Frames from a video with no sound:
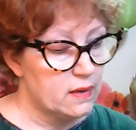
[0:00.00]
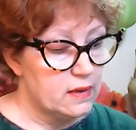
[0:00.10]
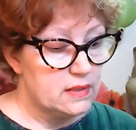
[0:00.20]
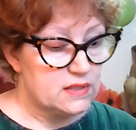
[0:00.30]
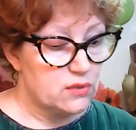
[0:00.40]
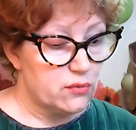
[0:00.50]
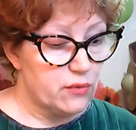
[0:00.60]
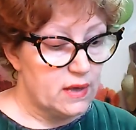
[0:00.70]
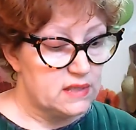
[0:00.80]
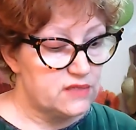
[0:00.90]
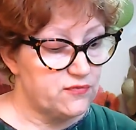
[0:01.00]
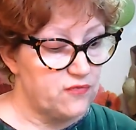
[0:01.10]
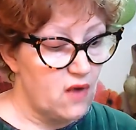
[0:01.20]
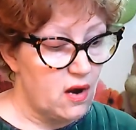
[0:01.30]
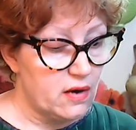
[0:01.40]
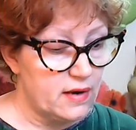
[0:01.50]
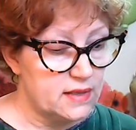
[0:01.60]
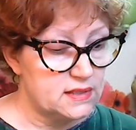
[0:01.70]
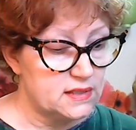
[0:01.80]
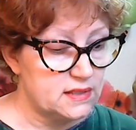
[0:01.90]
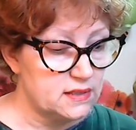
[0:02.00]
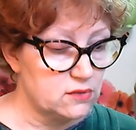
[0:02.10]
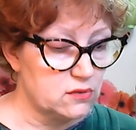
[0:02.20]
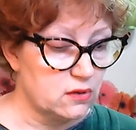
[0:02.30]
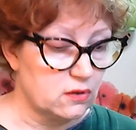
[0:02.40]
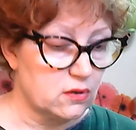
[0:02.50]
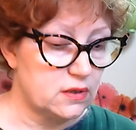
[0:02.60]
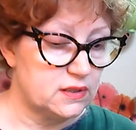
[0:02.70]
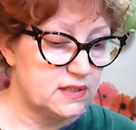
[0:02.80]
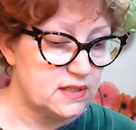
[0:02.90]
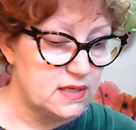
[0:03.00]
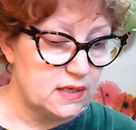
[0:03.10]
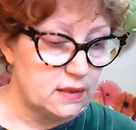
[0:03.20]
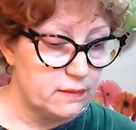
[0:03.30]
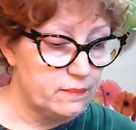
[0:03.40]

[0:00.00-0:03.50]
So as far as this little girl could see,